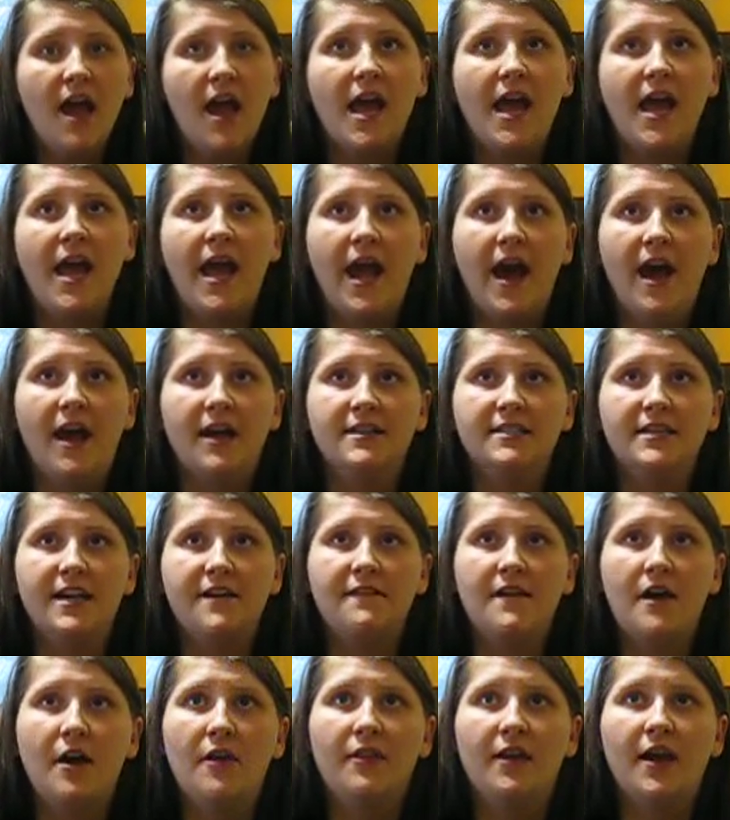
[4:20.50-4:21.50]
and I
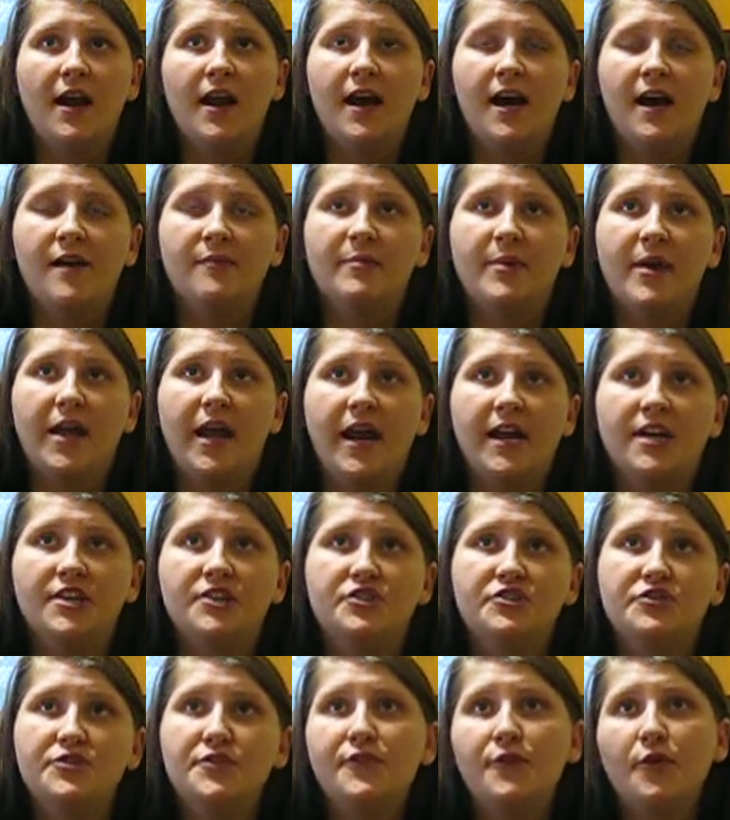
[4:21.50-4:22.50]
found that on
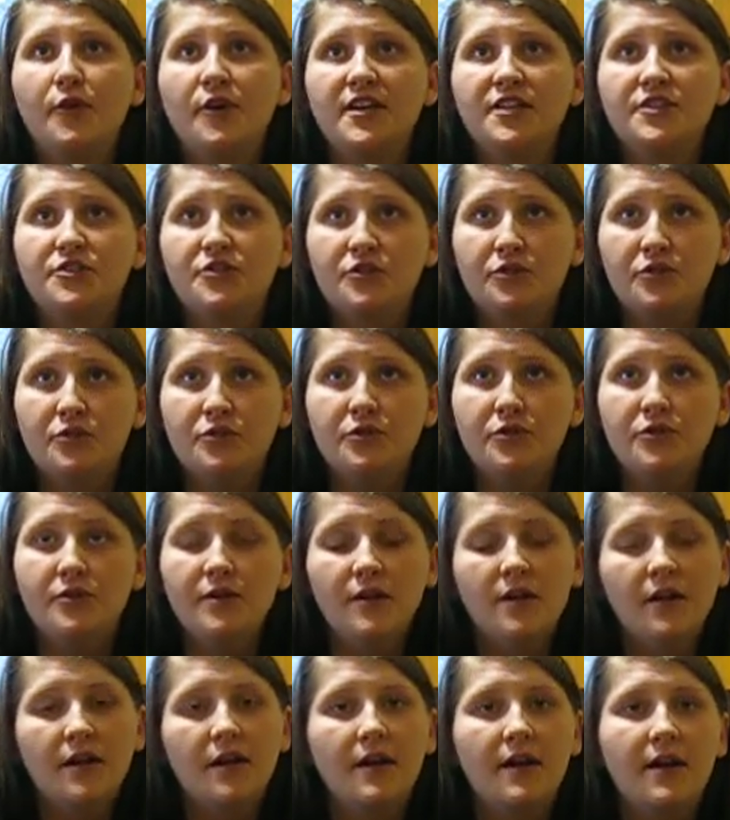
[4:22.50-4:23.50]
page 242
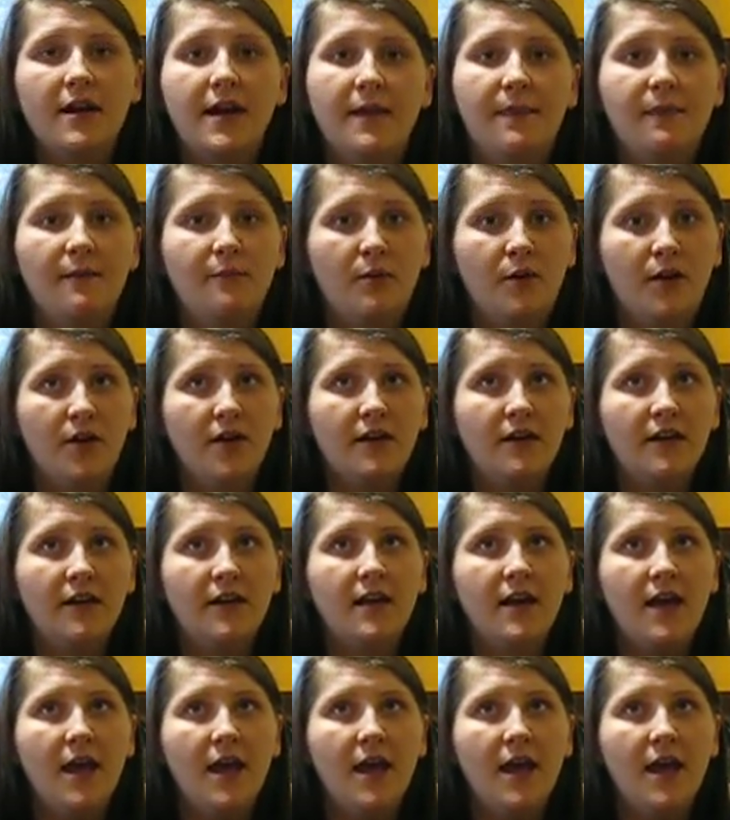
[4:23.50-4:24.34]
in the book.